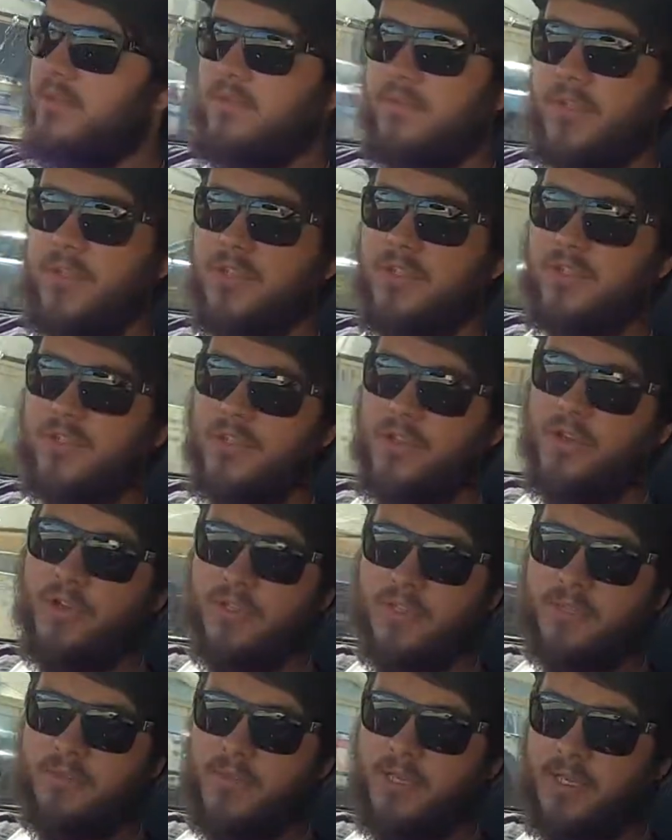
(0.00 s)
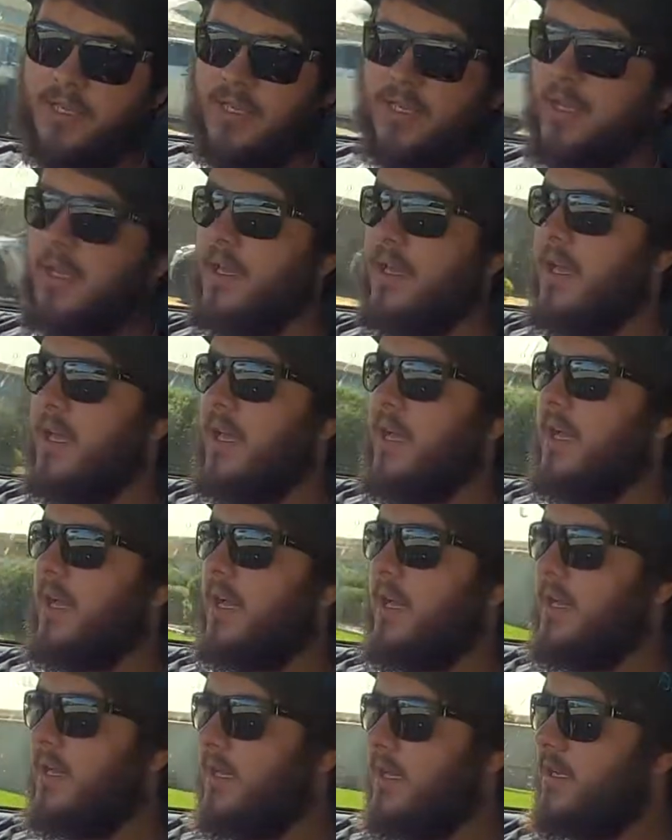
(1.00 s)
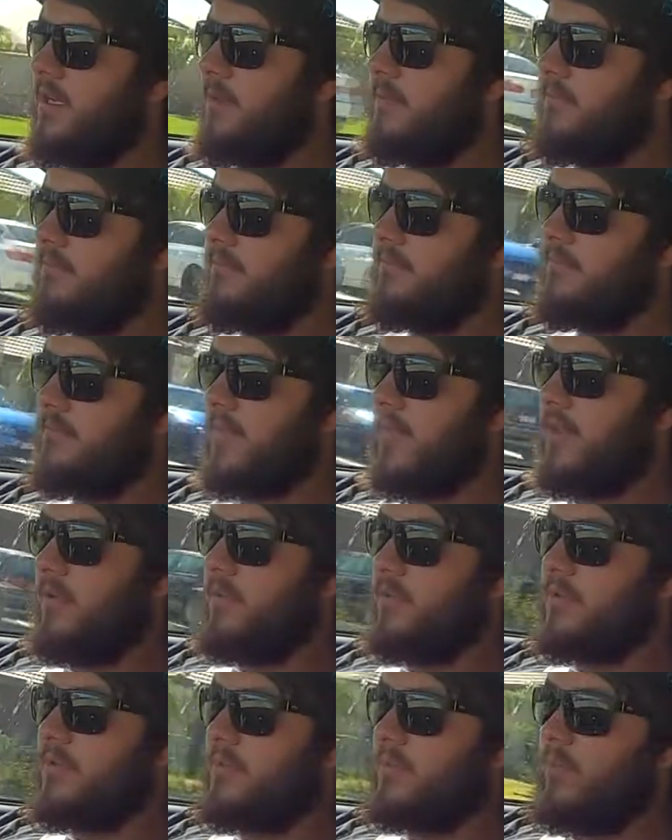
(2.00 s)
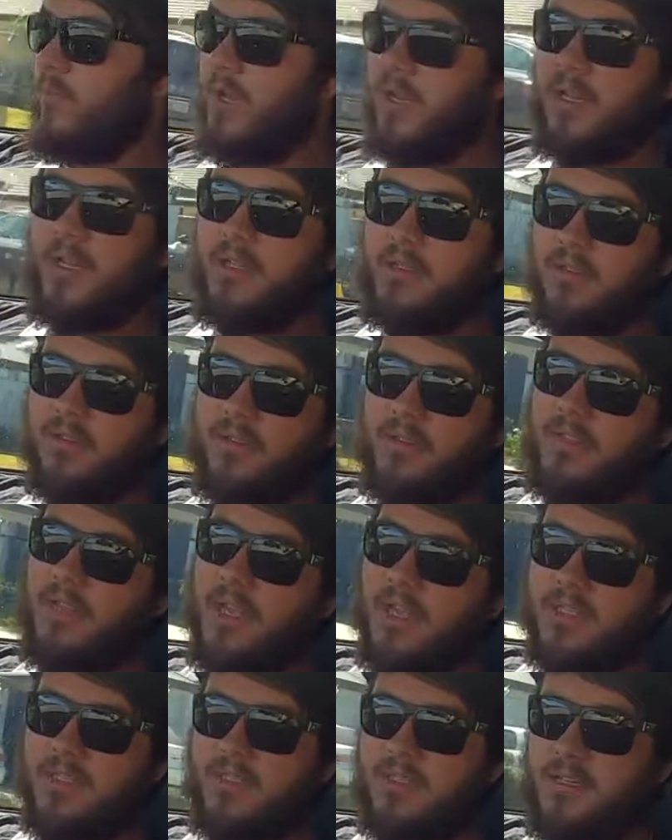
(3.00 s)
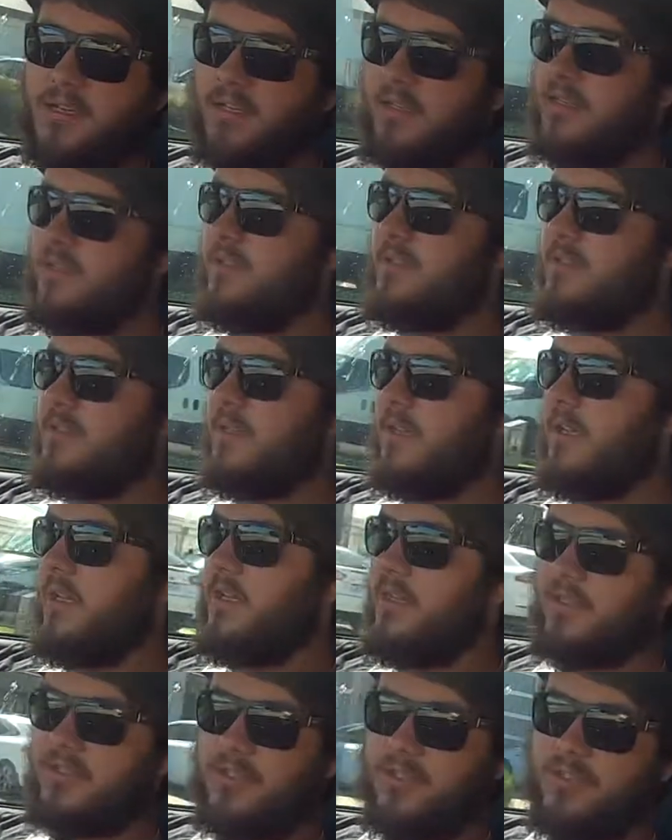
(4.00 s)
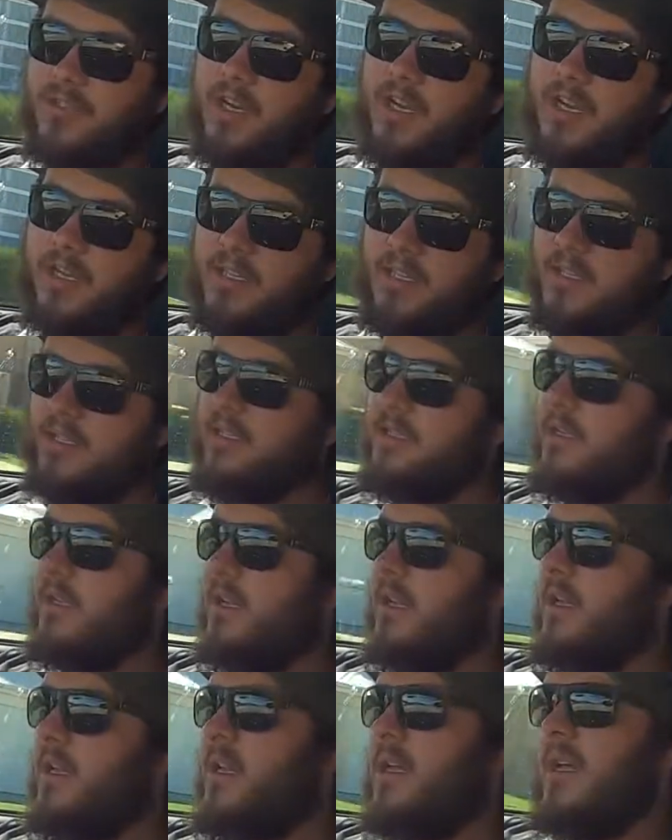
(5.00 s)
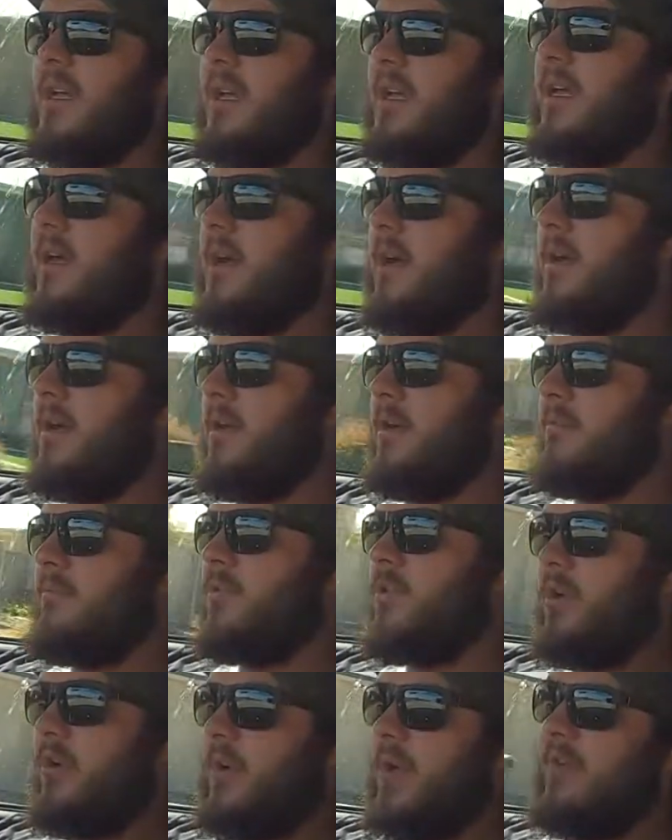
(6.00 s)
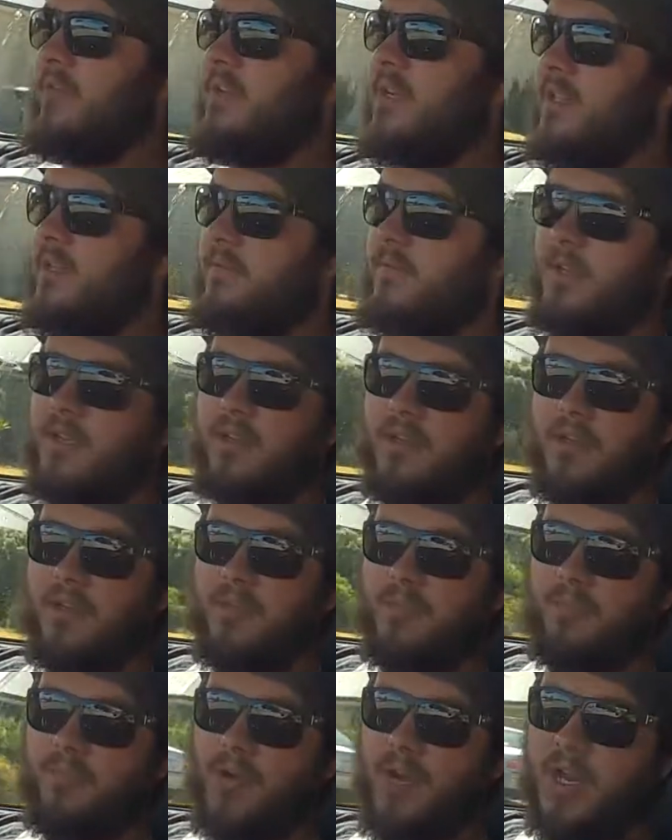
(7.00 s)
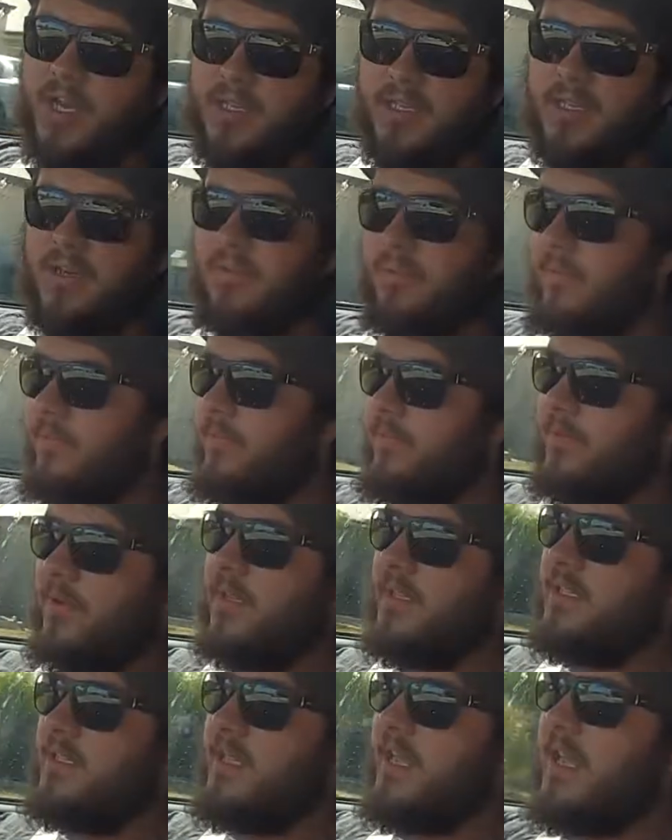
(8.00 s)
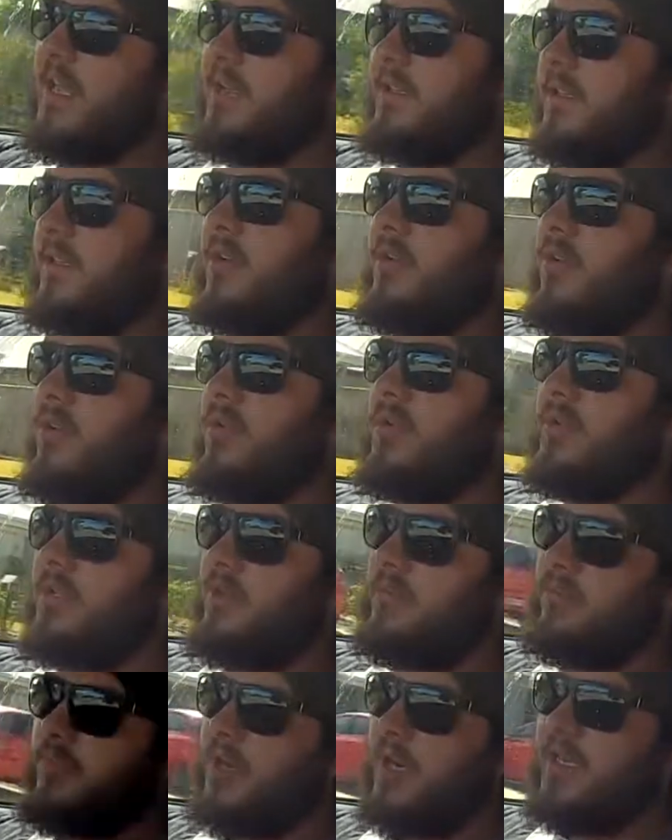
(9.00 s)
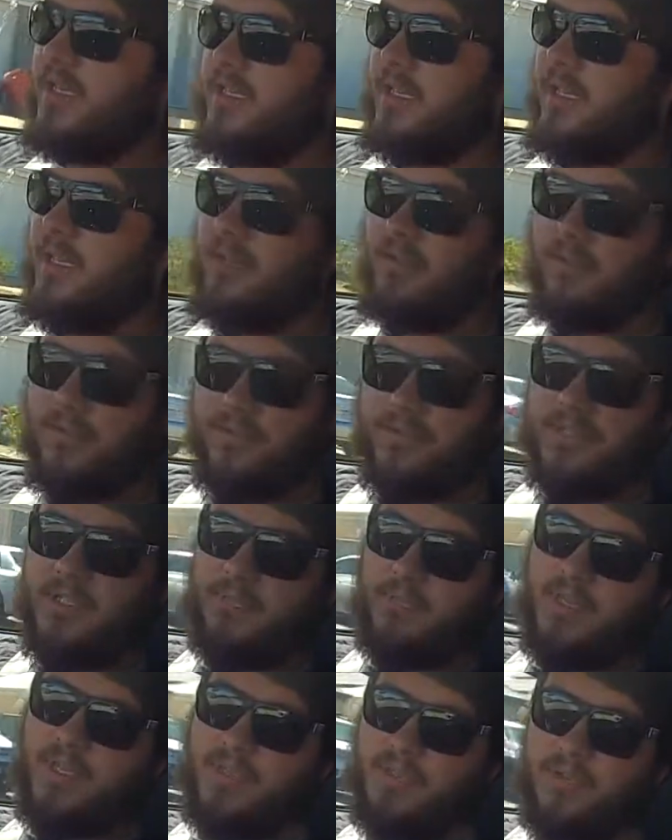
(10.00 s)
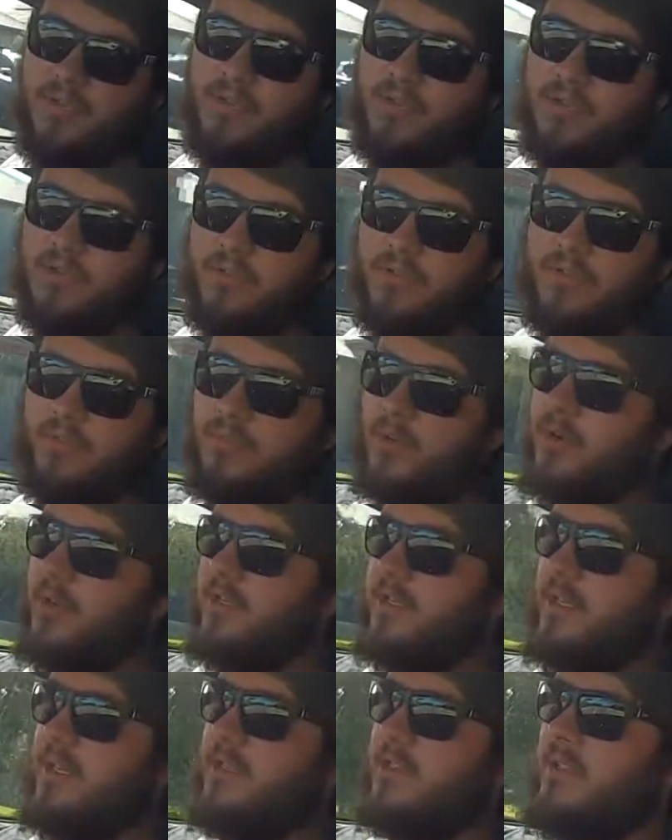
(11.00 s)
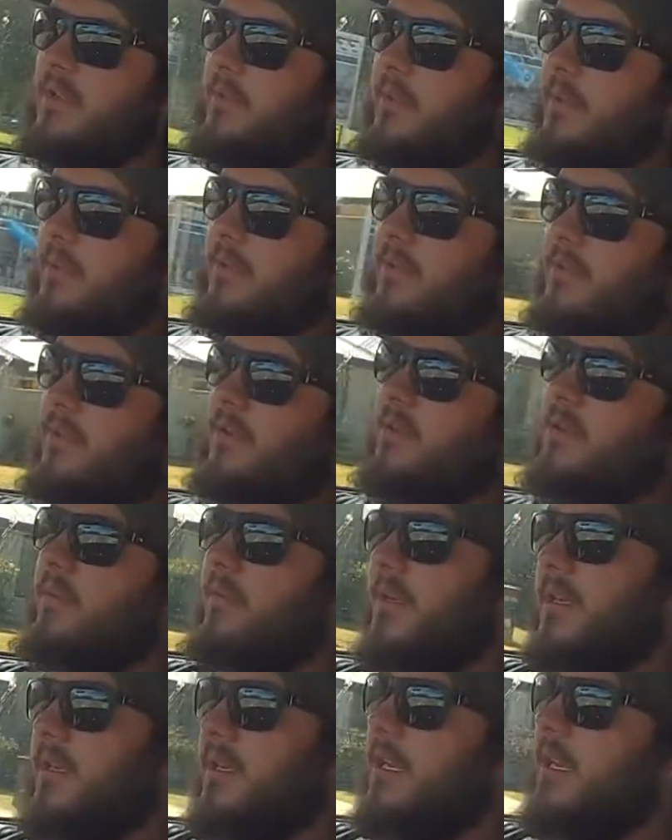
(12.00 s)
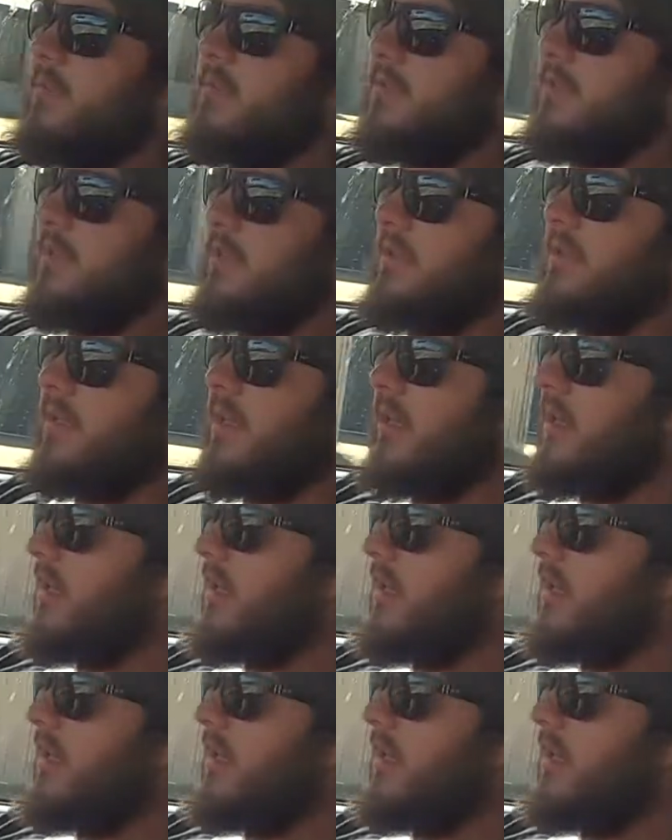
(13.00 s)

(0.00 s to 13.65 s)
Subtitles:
conversion cost me. It was well under $1,000, that's Australian. So I'll have another video breaking that fully down, and I'll also break down obviously me talking to the process I went through when it came to